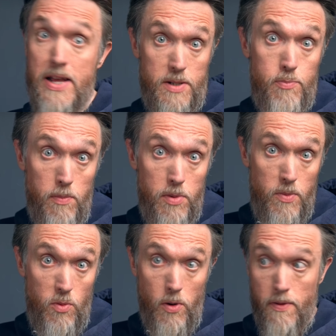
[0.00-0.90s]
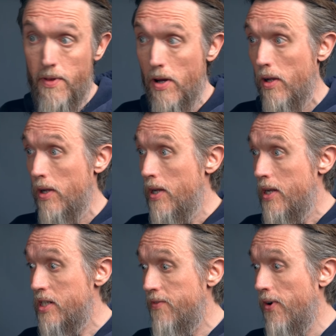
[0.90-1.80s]
there's a problem with one of the
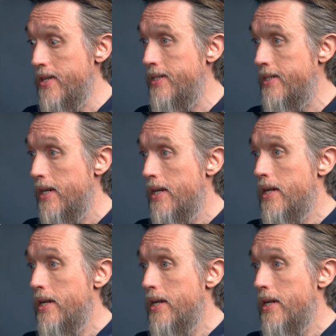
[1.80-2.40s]
devices.